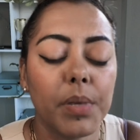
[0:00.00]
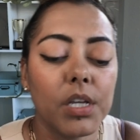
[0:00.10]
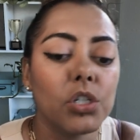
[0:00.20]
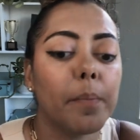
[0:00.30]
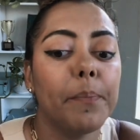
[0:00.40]

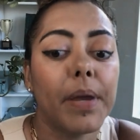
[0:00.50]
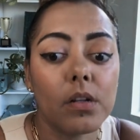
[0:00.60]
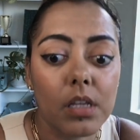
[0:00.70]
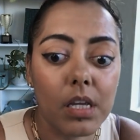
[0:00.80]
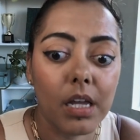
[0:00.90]
paycheck,
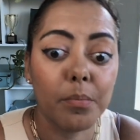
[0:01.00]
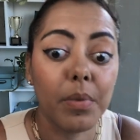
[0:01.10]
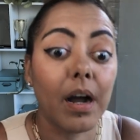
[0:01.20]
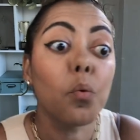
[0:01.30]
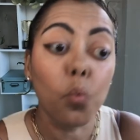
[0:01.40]
barely getting
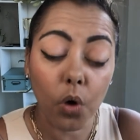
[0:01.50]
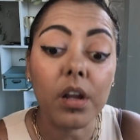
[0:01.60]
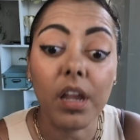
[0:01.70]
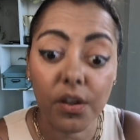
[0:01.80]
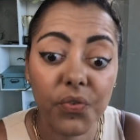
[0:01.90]
by,
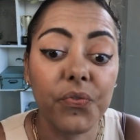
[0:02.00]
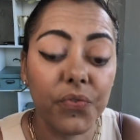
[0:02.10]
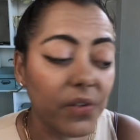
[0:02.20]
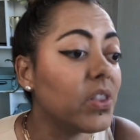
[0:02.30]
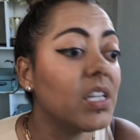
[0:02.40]
working
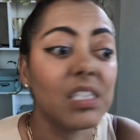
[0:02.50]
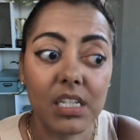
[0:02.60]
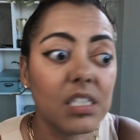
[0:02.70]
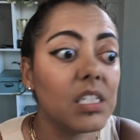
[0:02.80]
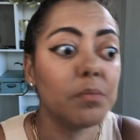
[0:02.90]
50,
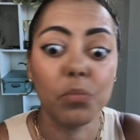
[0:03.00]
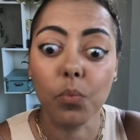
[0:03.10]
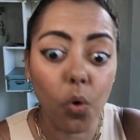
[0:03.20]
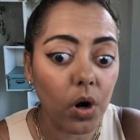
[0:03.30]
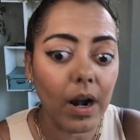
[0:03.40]
60
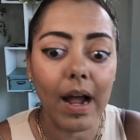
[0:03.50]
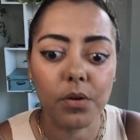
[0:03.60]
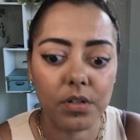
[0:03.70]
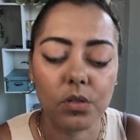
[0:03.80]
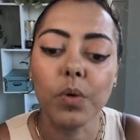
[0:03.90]
more
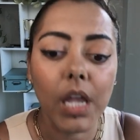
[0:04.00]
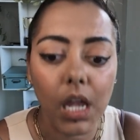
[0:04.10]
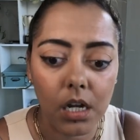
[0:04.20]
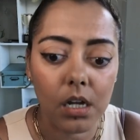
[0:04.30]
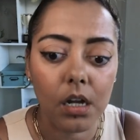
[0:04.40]
hours a
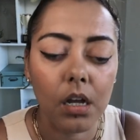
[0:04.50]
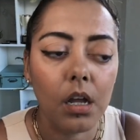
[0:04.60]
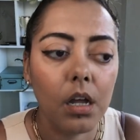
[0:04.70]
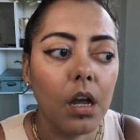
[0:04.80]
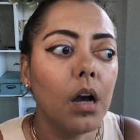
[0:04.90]
week.
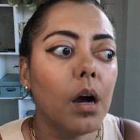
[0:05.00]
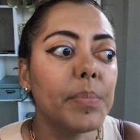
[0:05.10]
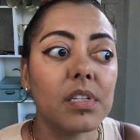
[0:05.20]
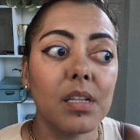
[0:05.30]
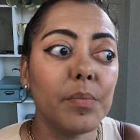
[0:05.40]

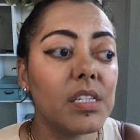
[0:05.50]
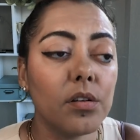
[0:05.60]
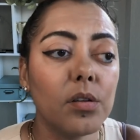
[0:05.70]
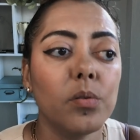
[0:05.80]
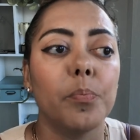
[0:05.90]
Because let me tell
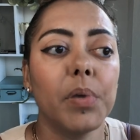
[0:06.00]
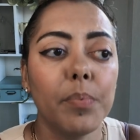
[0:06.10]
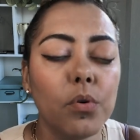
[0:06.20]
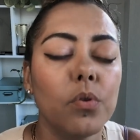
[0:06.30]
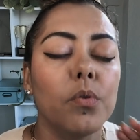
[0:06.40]
you, the
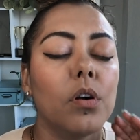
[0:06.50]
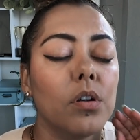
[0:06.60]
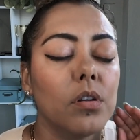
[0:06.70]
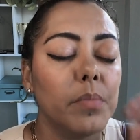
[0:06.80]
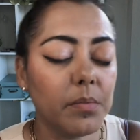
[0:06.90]
people who
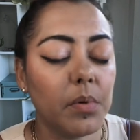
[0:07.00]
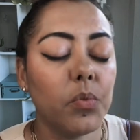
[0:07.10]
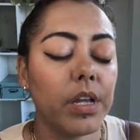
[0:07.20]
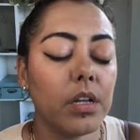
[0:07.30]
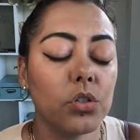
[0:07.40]
earn minimum
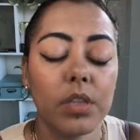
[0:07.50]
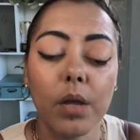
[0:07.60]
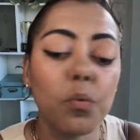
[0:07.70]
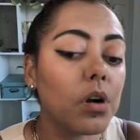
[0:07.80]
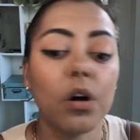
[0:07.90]
wage, they
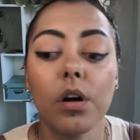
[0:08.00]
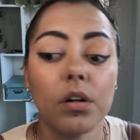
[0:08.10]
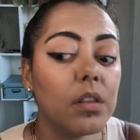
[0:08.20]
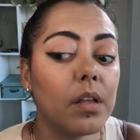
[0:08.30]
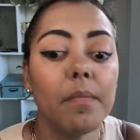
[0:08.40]
work
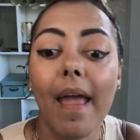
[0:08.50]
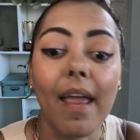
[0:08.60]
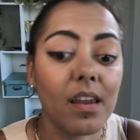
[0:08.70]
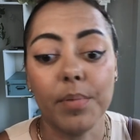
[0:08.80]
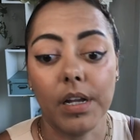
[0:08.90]
harder than
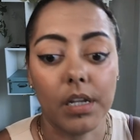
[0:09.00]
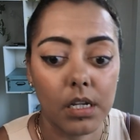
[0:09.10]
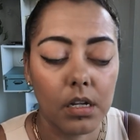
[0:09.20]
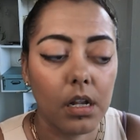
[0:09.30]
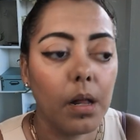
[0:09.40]

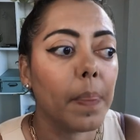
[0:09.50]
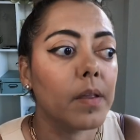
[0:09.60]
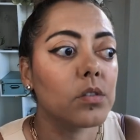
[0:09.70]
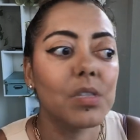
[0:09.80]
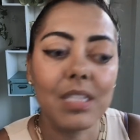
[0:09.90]
anybody.
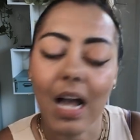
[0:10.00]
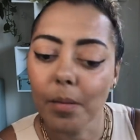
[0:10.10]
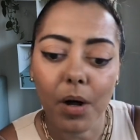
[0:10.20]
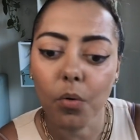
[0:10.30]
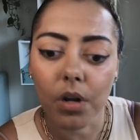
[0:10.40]
So it's not
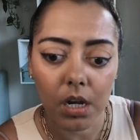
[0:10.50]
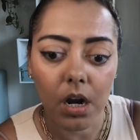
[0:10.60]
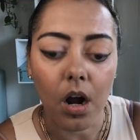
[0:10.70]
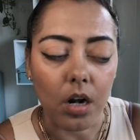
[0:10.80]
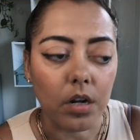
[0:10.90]
about working
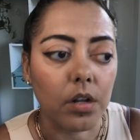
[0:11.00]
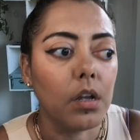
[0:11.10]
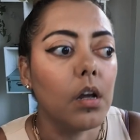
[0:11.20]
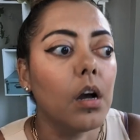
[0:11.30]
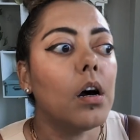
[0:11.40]
hard.
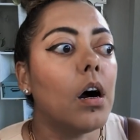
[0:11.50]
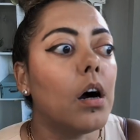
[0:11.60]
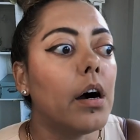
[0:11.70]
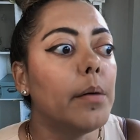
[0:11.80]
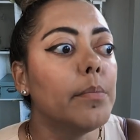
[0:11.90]

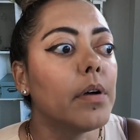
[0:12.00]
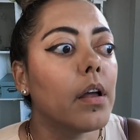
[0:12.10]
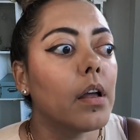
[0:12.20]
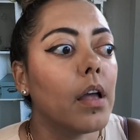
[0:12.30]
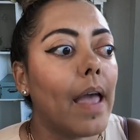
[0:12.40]
Um,
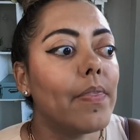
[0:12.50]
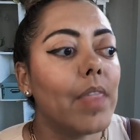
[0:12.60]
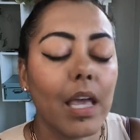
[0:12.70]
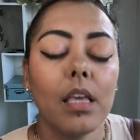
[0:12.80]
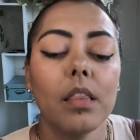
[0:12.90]
and
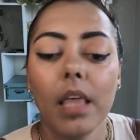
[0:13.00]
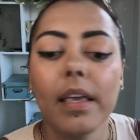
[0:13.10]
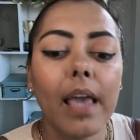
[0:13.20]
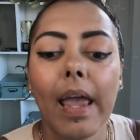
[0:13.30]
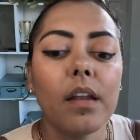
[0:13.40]
they they
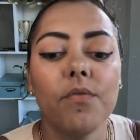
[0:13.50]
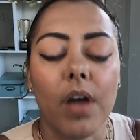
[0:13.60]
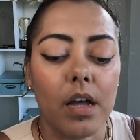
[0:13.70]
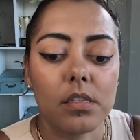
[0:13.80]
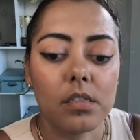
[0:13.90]
can
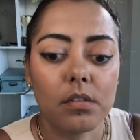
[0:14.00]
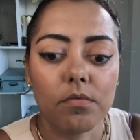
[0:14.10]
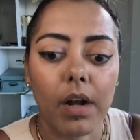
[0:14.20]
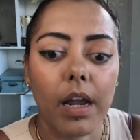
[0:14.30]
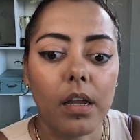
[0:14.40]
invest,
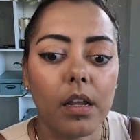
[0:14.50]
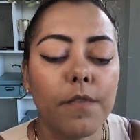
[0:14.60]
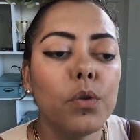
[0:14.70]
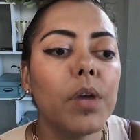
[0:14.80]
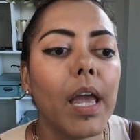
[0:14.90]
right?
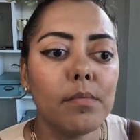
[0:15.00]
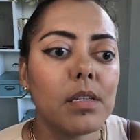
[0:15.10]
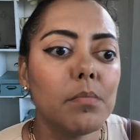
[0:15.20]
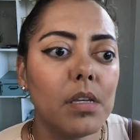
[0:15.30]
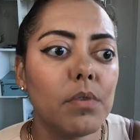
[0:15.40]
If you came
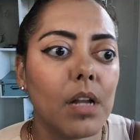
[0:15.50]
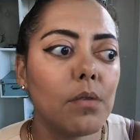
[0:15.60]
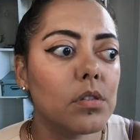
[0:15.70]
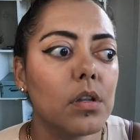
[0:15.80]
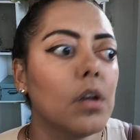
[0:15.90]
to me when I
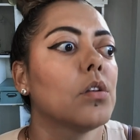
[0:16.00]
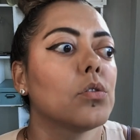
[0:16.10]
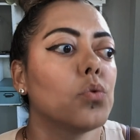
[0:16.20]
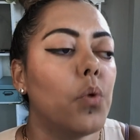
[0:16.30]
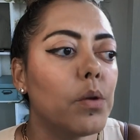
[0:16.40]
was
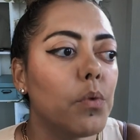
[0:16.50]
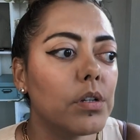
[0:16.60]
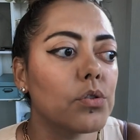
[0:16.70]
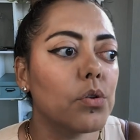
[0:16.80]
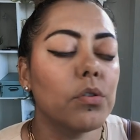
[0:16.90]
21
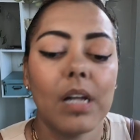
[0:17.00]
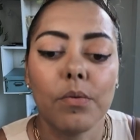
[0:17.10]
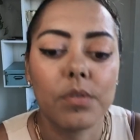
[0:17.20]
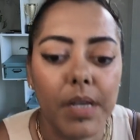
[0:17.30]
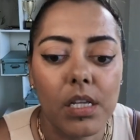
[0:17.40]
years old and I
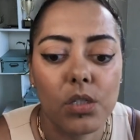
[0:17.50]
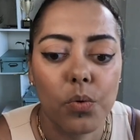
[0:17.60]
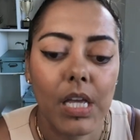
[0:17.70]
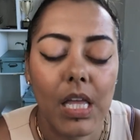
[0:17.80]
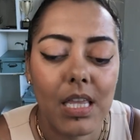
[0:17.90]
was making
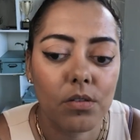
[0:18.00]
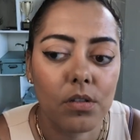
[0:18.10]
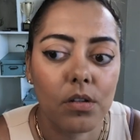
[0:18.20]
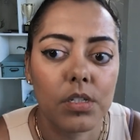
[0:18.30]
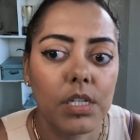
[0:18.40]

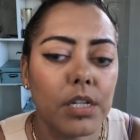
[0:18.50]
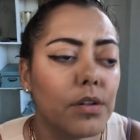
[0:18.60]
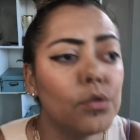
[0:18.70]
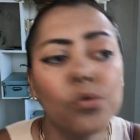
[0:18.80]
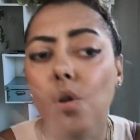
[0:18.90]
$28,000 a year
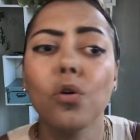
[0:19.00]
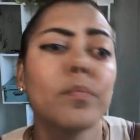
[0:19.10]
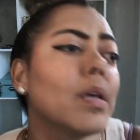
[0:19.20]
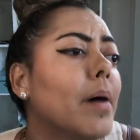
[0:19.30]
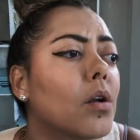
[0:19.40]
and you told
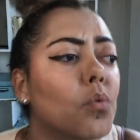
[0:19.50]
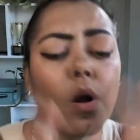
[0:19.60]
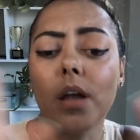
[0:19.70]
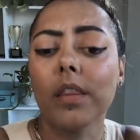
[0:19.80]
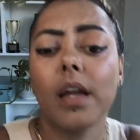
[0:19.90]
me about a
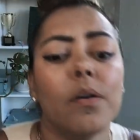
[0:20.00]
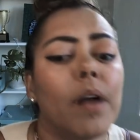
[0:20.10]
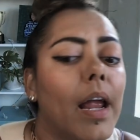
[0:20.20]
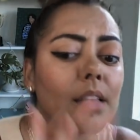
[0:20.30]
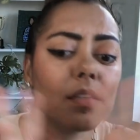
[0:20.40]
Roth
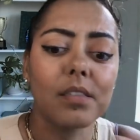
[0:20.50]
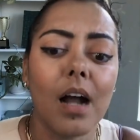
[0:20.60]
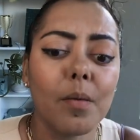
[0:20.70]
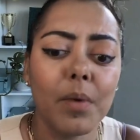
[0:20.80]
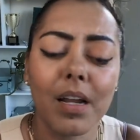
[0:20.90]
IRA in the
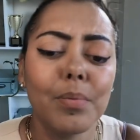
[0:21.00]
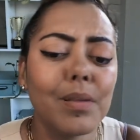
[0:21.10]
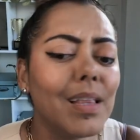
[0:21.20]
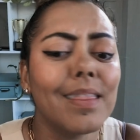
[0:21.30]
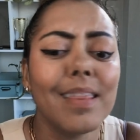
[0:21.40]
stock market, I'd be
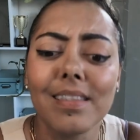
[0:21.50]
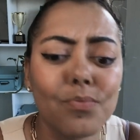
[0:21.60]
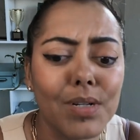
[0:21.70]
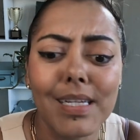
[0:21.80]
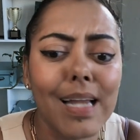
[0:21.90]
like, that's
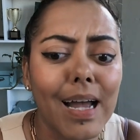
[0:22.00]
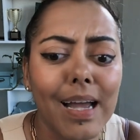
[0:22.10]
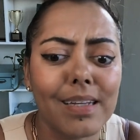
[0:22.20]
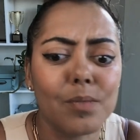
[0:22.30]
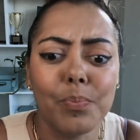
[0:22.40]
really
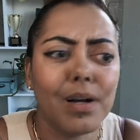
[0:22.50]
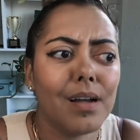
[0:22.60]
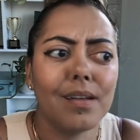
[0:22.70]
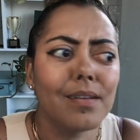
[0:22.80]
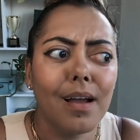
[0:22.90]
nice, but
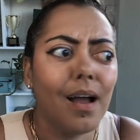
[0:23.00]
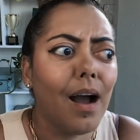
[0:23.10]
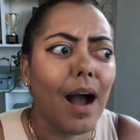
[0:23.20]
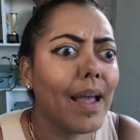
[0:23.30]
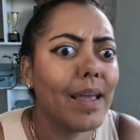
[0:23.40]

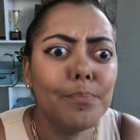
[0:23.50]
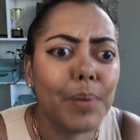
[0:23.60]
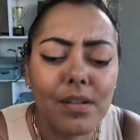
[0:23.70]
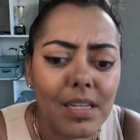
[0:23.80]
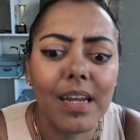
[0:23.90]
I'm
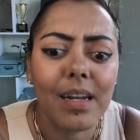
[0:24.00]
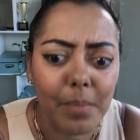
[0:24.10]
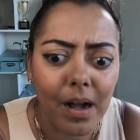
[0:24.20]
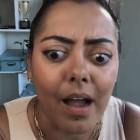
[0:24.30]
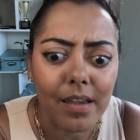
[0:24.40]
barely getting
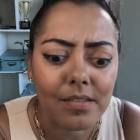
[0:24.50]
by,